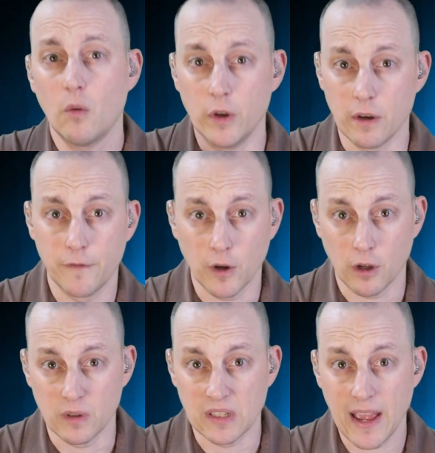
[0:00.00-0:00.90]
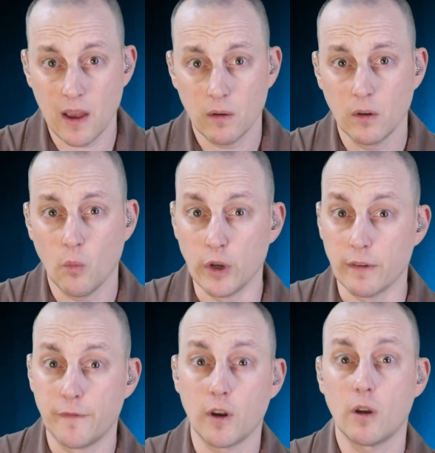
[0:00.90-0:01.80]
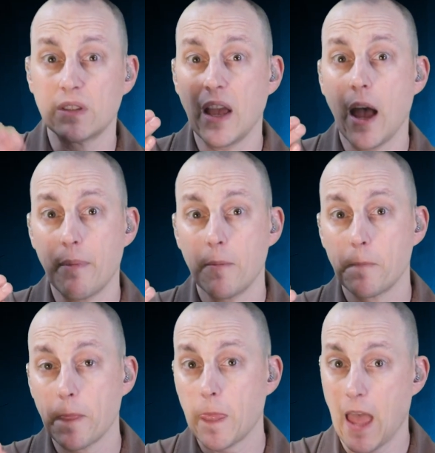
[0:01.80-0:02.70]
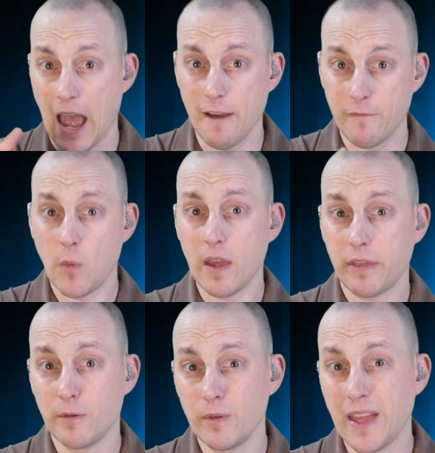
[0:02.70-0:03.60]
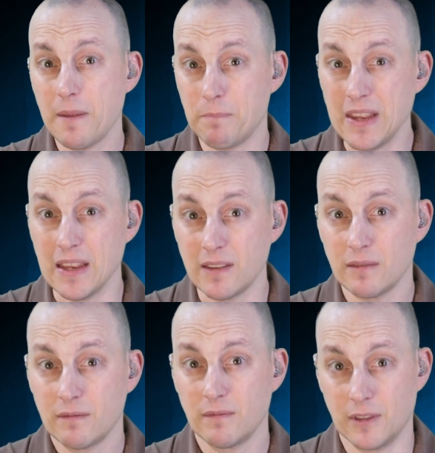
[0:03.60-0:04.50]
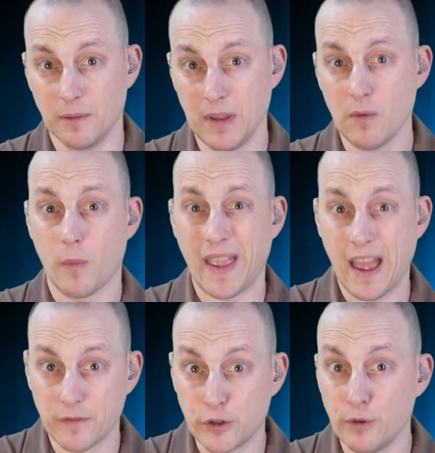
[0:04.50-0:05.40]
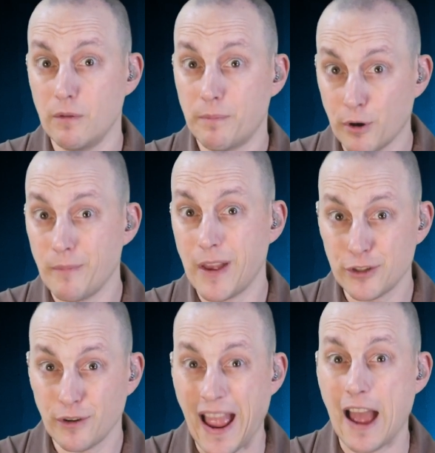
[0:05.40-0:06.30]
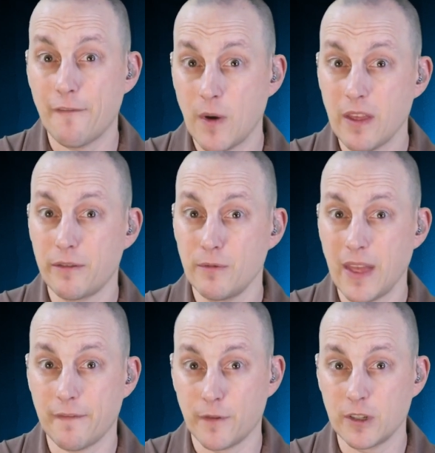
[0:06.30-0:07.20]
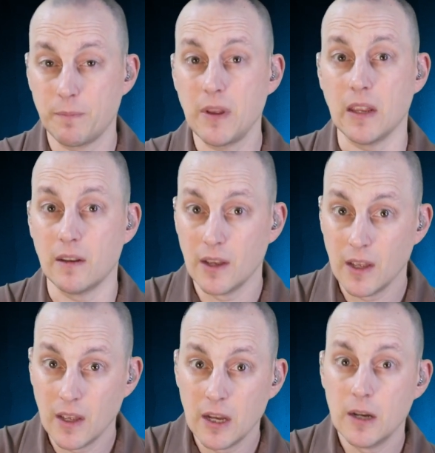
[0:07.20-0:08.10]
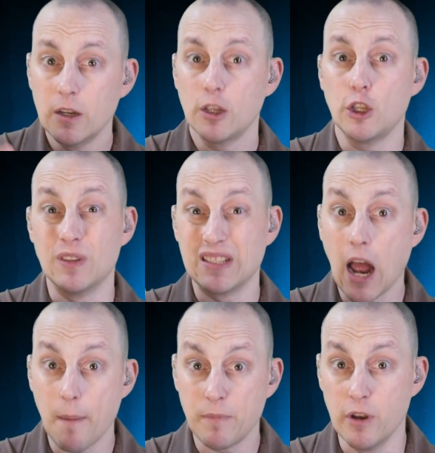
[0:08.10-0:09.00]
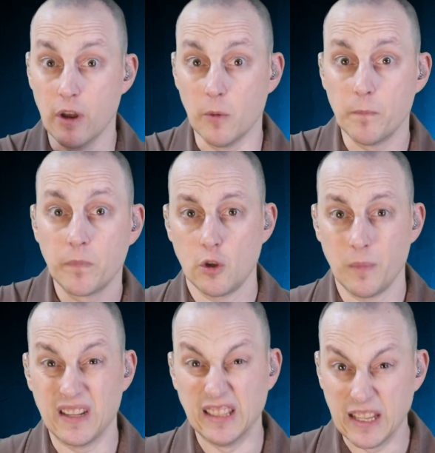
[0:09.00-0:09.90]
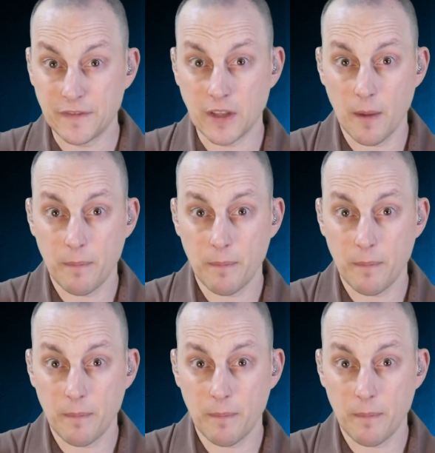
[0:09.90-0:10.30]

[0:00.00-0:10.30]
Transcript: when your foot goes down, when your foot goes up, halfway through that beat, the beat where we have 2 per measure, halfway through that first beat, you stop the note. So I'm going to lift